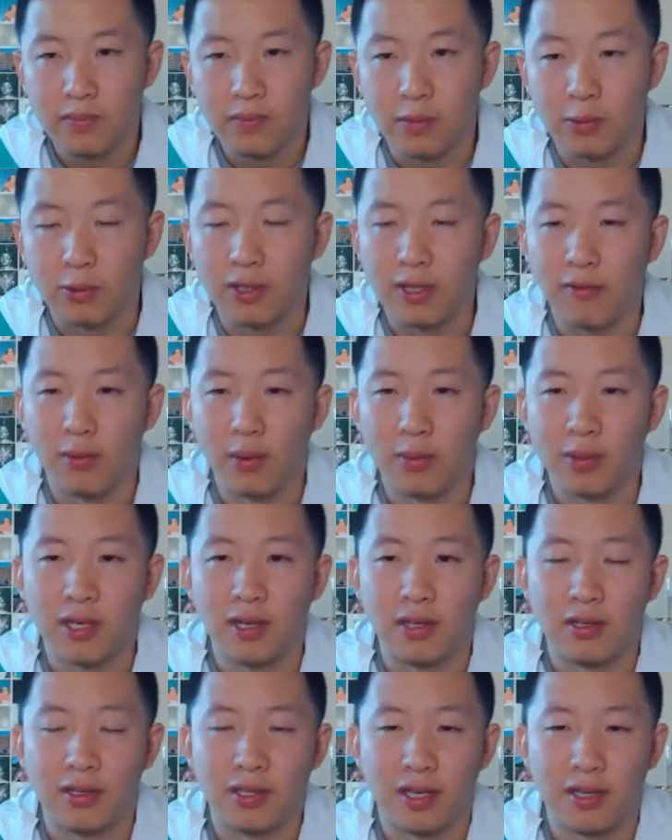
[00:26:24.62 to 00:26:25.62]
we'll see if
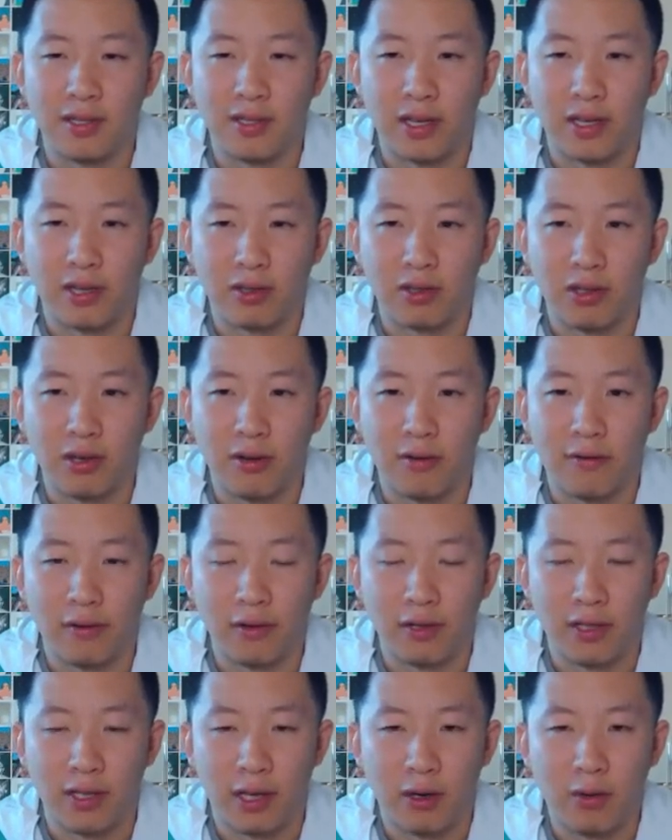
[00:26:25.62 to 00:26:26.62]
Whimsicott decides to actually go
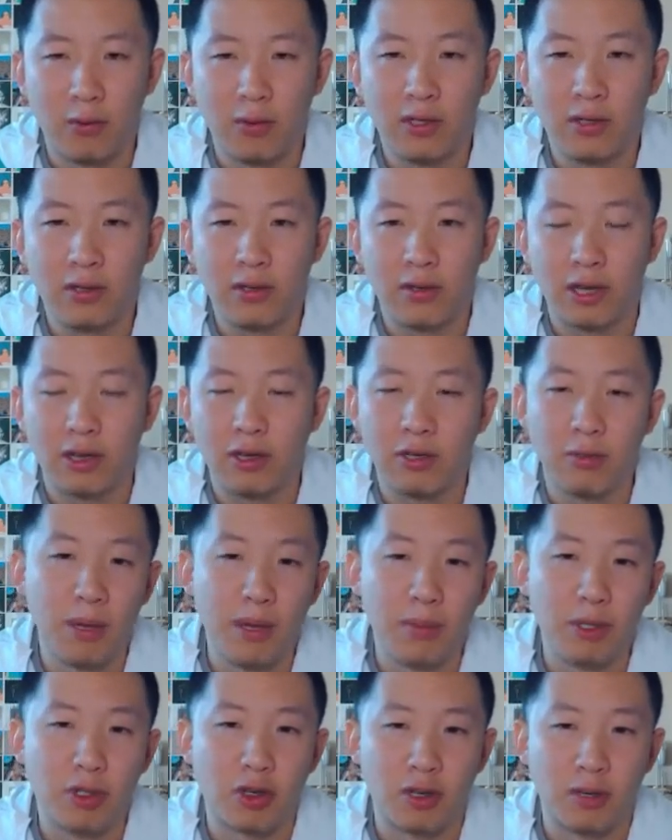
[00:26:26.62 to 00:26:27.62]
for a Tailwind. They could
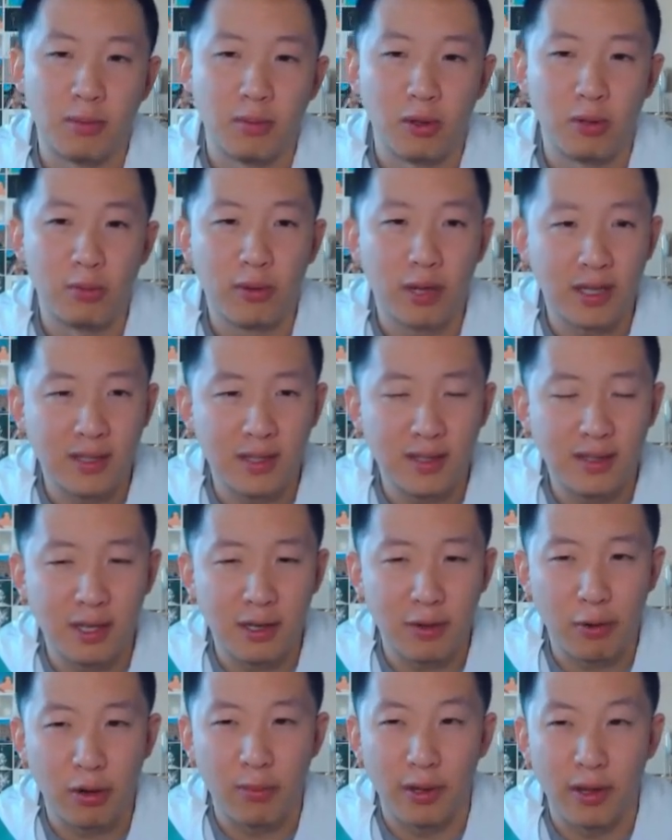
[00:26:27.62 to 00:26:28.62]
maybe try to Moonblast
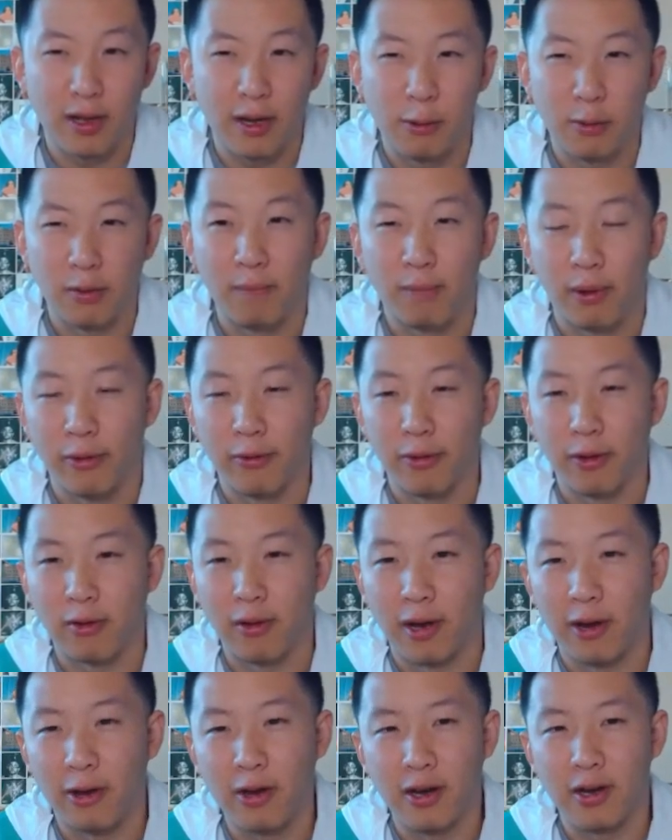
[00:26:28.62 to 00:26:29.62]
Incineroar, but then I would burn the
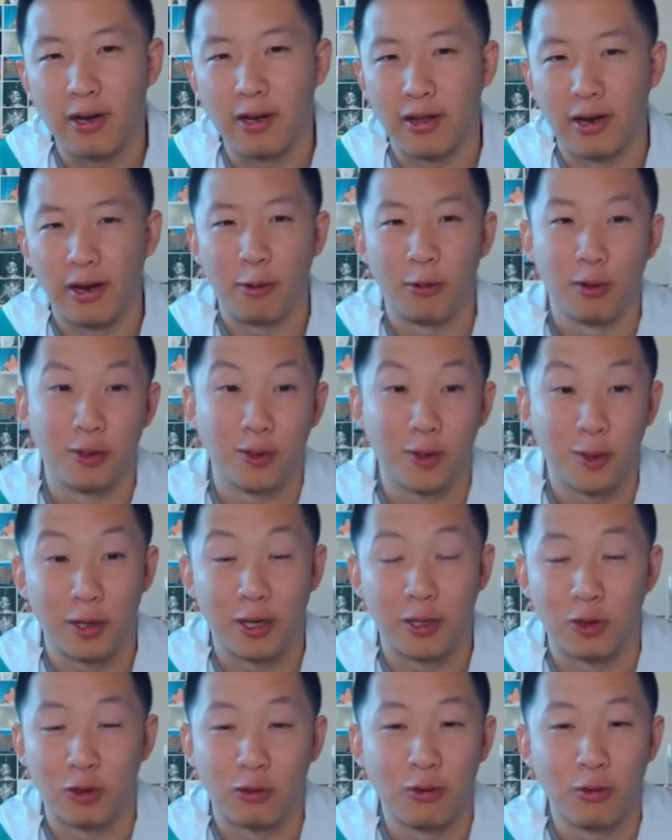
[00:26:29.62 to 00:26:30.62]
Groudon, and then I would also
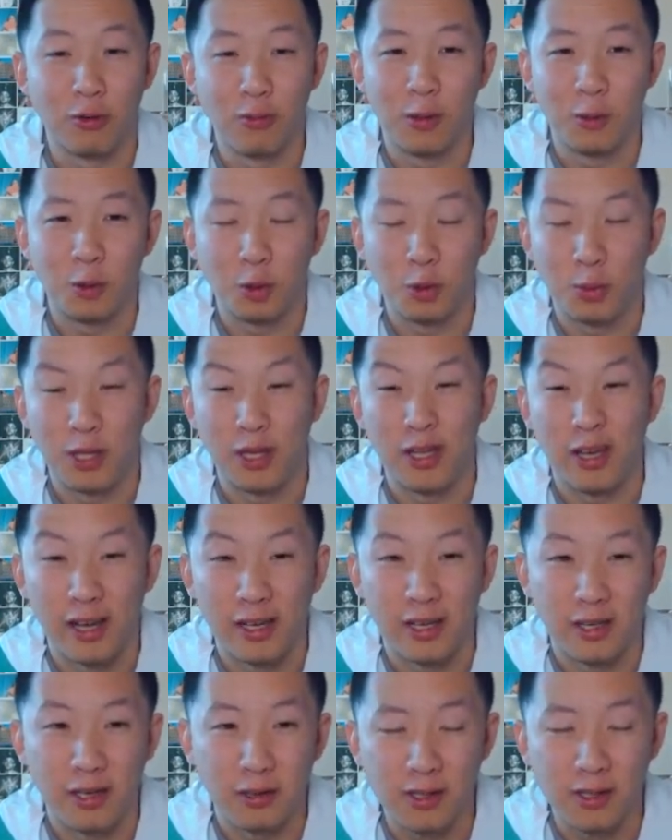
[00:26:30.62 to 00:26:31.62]
get Trick Room, which would be the
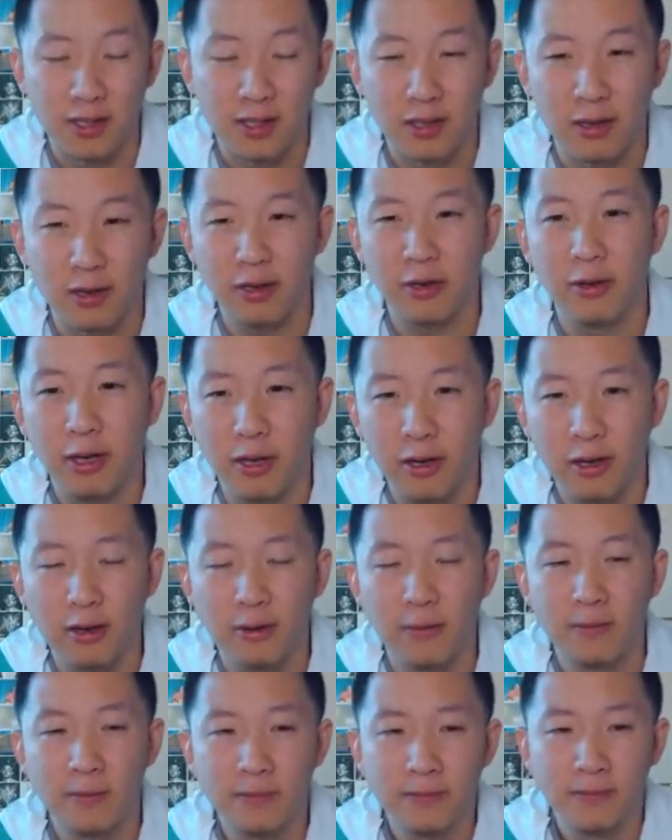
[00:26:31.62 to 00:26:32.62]
ideal scenario here.